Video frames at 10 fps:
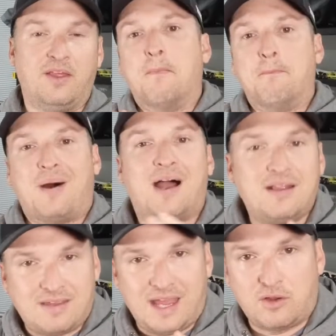My
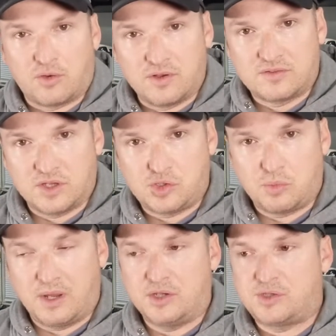take on the
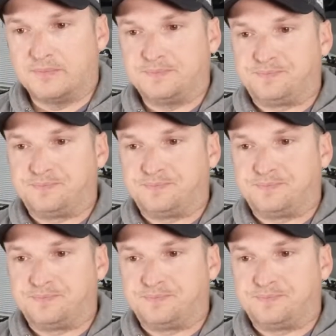situation.